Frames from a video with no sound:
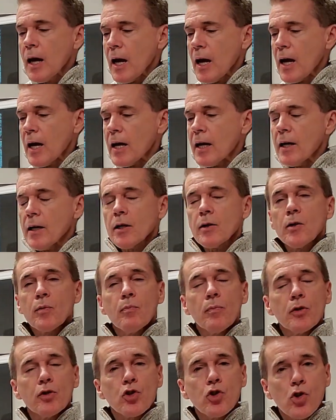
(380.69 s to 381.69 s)

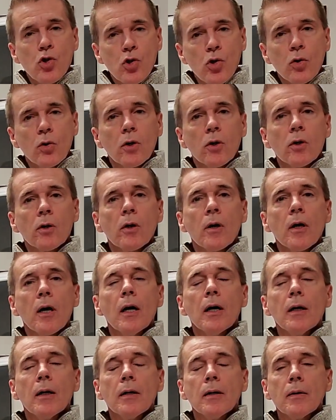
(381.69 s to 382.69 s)
and mature
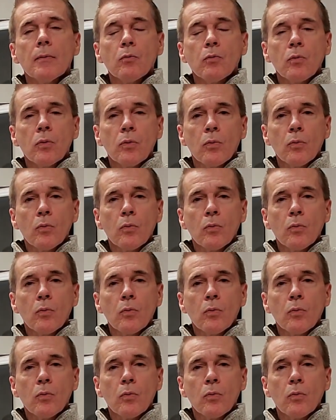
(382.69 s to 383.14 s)
um,